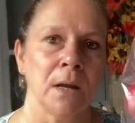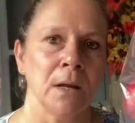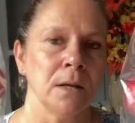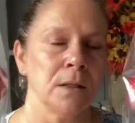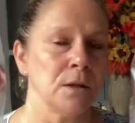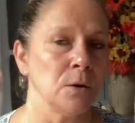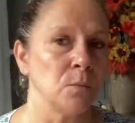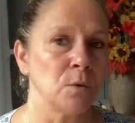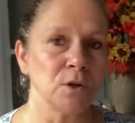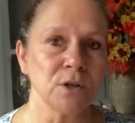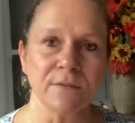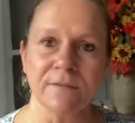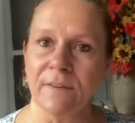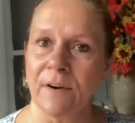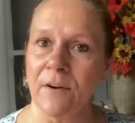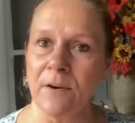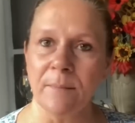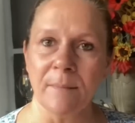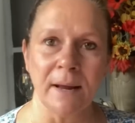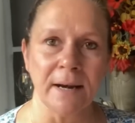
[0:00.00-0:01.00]
There wasn't
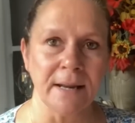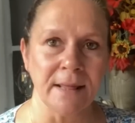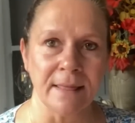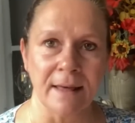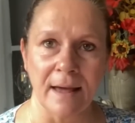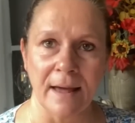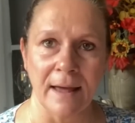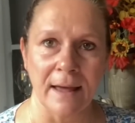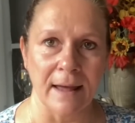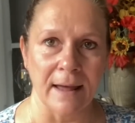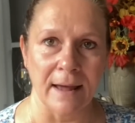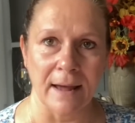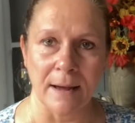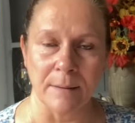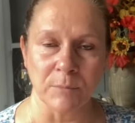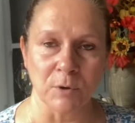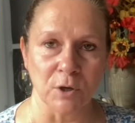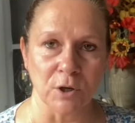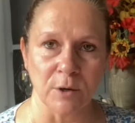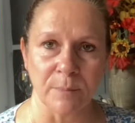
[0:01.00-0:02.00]
very many there,
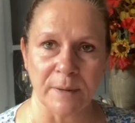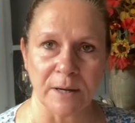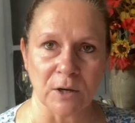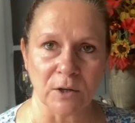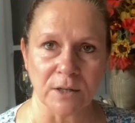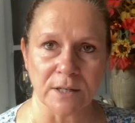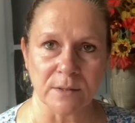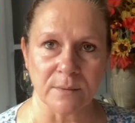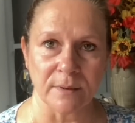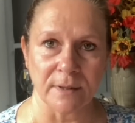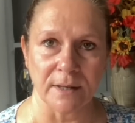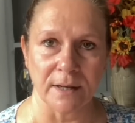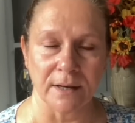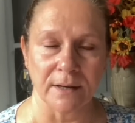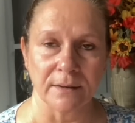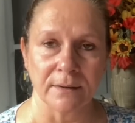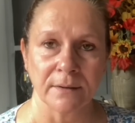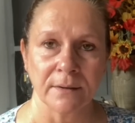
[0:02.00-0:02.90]
I'm going to be honest with you,